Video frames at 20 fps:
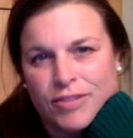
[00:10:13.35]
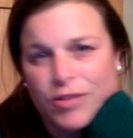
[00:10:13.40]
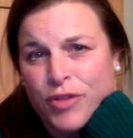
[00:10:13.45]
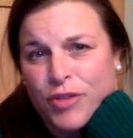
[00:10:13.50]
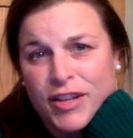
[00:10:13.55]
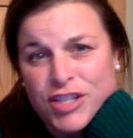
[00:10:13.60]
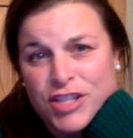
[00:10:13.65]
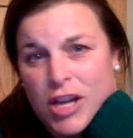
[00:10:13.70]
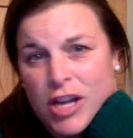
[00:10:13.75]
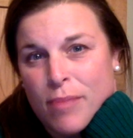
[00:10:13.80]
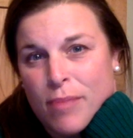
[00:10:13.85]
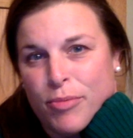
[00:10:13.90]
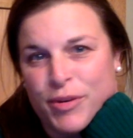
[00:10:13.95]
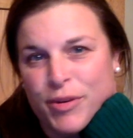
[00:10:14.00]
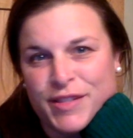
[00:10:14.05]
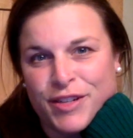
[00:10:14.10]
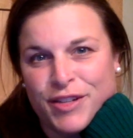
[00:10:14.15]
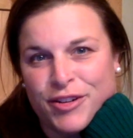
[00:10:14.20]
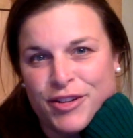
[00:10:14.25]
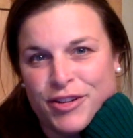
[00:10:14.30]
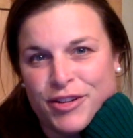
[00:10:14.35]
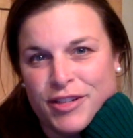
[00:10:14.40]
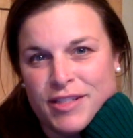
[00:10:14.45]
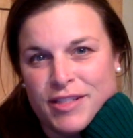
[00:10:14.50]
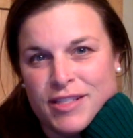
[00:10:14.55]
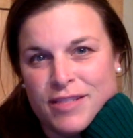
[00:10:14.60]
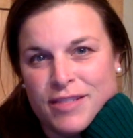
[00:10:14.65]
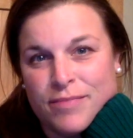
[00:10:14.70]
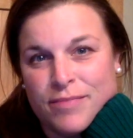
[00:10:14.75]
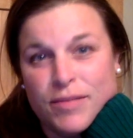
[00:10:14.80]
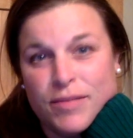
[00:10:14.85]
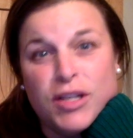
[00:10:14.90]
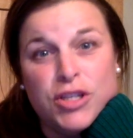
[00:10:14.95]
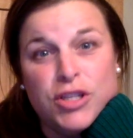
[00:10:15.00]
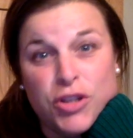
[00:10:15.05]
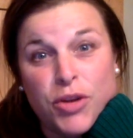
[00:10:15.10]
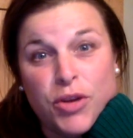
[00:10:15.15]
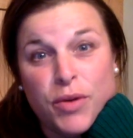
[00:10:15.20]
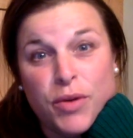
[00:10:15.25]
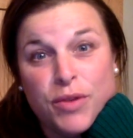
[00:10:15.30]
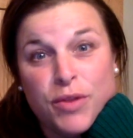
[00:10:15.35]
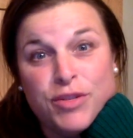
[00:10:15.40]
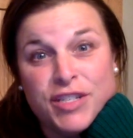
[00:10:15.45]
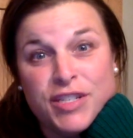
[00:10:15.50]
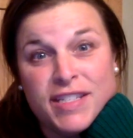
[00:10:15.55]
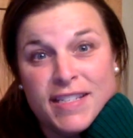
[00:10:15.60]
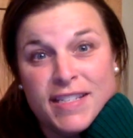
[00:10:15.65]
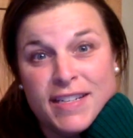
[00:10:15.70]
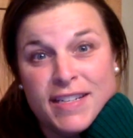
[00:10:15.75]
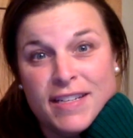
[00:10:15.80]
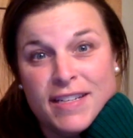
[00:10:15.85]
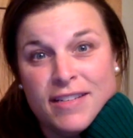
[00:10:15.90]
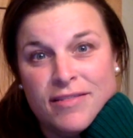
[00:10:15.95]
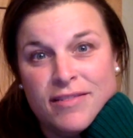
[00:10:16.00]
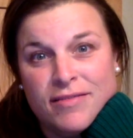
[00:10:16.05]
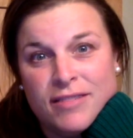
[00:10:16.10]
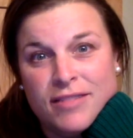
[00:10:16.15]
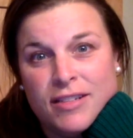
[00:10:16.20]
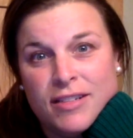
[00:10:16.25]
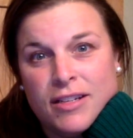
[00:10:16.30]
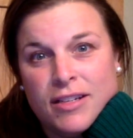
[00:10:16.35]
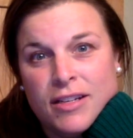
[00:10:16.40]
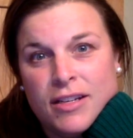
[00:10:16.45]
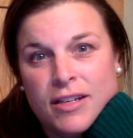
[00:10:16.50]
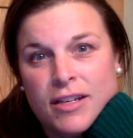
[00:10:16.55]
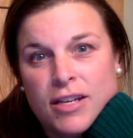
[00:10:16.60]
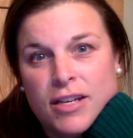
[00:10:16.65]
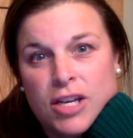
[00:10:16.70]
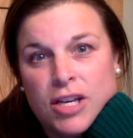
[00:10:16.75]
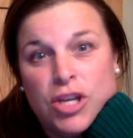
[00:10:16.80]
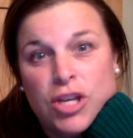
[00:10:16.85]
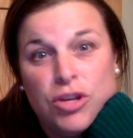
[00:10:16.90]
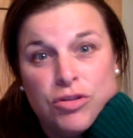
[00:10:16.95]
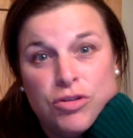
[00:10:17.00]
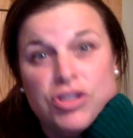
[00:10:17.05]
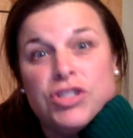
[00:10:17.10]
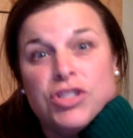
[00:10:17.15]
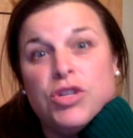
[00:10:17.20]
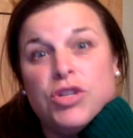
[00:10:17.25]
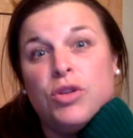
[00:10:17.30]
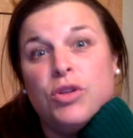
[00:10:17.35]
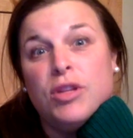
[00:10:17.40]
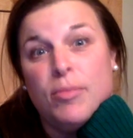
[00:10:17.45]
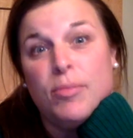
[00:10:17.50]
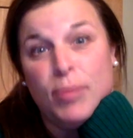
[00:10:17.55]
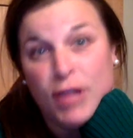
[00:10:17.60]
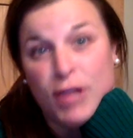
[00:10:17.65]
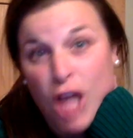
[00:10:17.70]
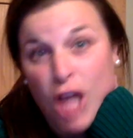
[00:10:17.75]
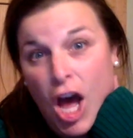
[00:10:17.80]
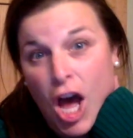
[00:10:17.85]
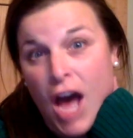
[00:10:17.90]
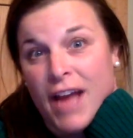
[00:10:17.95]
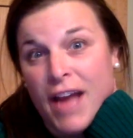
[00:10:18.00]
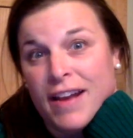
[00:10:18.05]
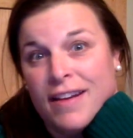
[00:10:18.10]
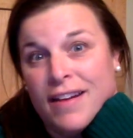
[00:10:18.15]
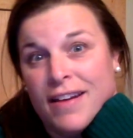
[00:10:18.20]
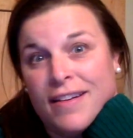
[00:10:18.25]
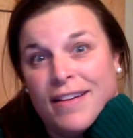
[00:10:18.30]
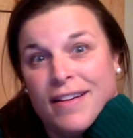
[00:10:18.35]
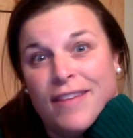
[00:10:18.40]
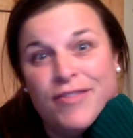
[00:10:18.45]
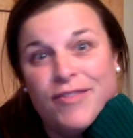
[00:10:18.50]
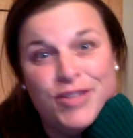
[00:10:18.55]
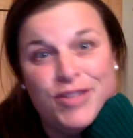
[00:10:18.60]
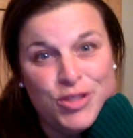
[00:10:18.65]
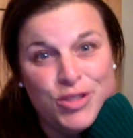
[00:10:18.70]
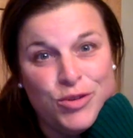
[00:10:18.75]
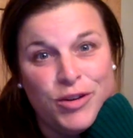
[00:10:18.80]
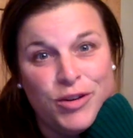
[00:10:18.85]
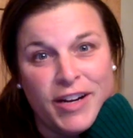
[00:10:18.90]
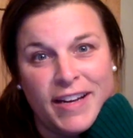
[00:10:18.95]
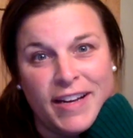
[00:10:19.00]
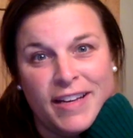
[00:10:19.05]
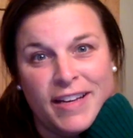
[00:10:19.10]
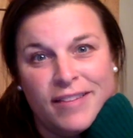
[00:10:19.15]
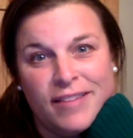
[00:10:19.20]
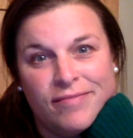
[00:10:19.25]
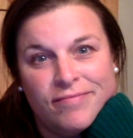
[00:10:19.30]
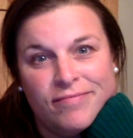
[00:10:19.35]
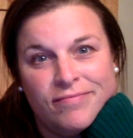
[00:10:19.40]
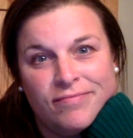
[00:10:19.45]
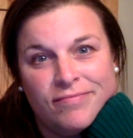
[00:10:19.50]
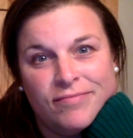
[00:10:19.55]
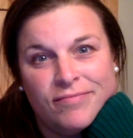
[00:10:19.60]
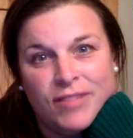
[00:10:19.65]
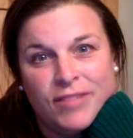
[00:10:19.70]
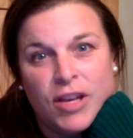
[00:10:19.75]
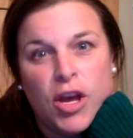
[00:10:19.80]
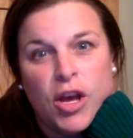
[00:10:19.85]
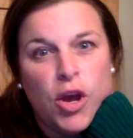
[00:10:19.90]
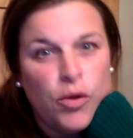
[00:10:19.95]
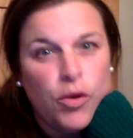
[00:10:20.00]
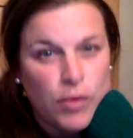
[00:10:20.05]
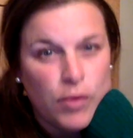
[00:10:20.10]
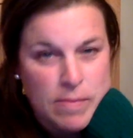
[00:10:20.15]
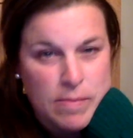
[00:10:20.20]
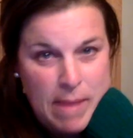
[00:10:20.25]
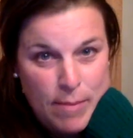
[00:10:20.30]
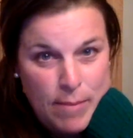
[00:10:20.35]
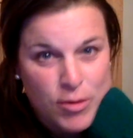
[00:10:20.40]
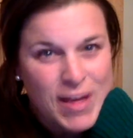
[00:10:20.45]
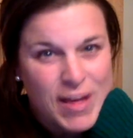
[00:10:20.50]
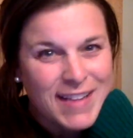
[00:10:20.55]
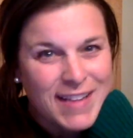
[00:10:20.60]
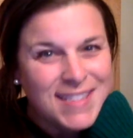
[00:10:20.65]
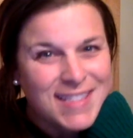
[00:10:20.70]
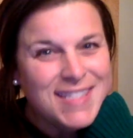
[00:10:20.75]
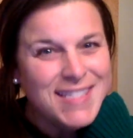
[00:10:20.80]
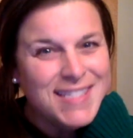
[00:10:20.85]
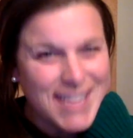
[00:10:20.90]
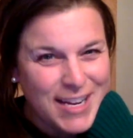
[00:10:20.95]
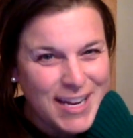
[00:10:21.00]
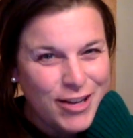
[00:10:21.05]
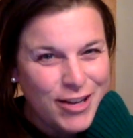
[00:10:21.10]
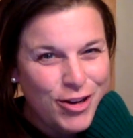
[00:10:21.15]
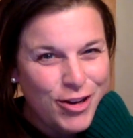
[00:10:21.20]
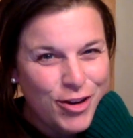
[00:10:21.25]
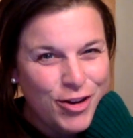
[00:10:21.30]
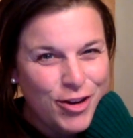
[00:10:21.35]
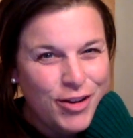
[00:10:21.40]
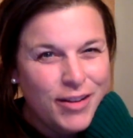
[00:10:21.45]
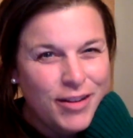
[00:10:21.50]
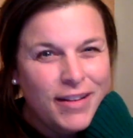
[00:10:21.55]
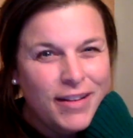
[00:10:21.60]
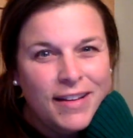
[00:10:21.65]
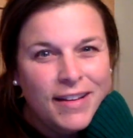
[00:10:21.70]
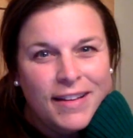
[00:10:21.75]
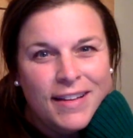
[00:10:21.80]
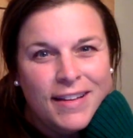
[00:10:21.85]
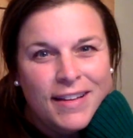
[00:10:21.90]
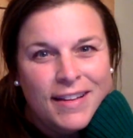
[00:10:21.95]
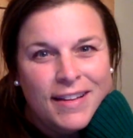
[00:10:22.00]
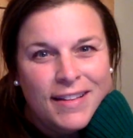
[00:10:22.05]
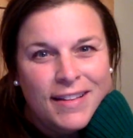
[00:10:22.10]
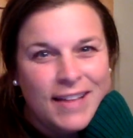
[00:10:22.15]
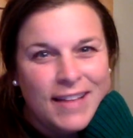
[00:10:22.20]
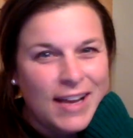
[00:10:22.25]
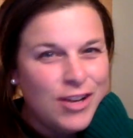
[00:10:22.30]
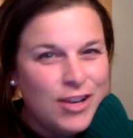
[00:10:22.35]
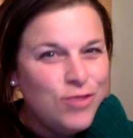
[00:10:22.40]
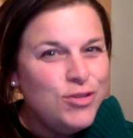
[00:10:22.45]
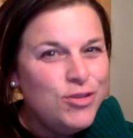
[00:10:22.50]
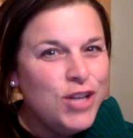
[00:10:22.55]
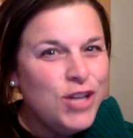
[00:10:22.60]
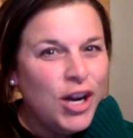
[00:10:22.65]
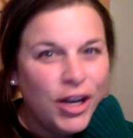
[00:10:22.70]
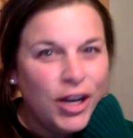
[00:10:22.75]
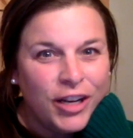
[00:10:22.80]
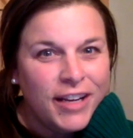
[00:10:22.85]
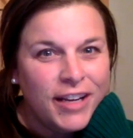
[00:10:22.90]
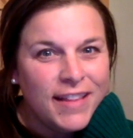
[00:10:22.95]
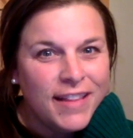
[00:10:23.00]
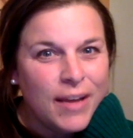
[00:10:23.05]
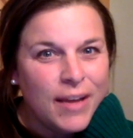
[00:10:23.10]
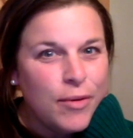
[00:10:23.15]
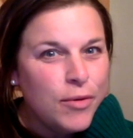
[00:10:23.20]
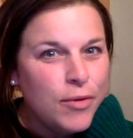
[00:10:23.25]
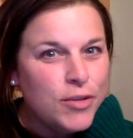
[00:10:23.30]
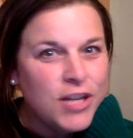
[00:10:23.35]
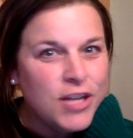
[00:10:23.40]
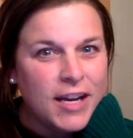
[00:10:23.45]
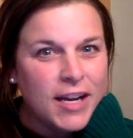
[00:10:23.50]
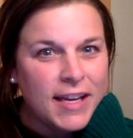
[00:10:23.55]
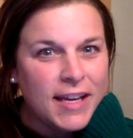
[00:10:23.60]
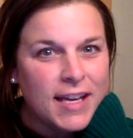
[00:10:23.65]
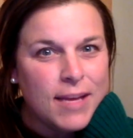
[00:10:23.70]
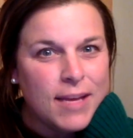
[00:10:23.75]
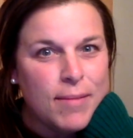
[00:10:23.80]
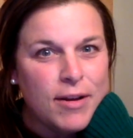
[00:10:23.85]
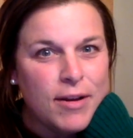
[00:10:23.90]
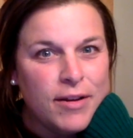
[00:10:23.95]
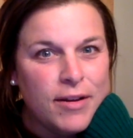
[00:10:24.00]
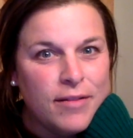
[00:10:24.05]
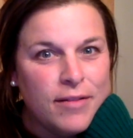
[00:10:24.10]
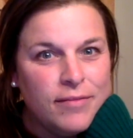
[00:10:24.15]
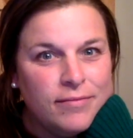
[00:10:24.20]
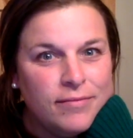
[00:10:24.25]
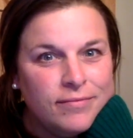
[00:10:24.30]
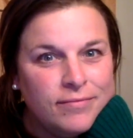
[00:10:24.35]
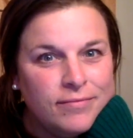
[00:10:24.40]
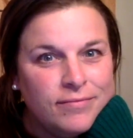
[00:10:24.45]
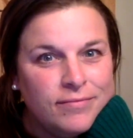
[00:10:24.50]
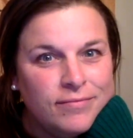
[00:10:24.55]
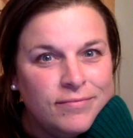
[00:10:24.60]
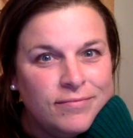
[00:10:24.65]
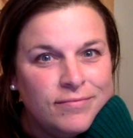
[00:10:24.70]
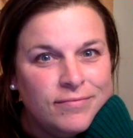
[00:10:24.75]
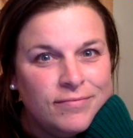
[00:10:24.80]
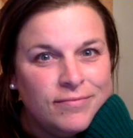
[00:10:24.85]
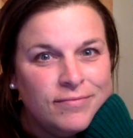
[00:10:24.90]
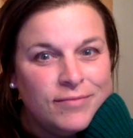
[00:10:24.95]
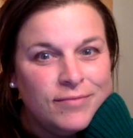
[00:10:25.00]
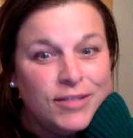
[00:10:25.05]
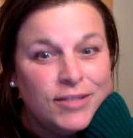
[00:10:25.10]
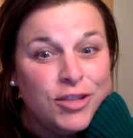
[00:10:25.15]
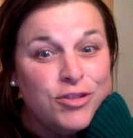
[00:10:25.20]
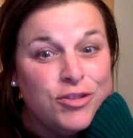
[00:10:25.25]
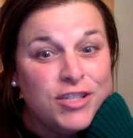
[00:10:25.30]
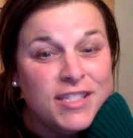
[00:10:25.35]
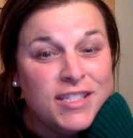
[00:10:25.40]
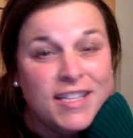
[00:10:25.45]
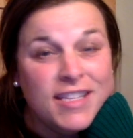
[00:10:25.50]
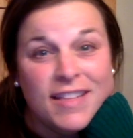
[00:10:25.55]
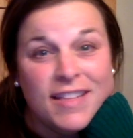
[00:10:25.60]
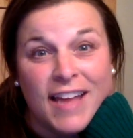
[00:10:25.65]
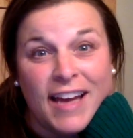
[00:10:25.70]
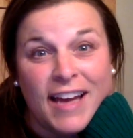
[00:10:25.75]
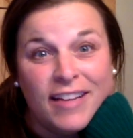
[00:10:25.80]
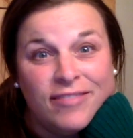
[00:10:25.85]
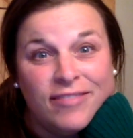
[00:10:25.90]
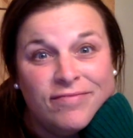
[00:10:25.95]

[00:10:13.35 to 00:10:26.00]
Great job, boys and girls. Do you know what you just did? You just told the plot of the story. Remember that standard, that new target that we were talking about? You just did that.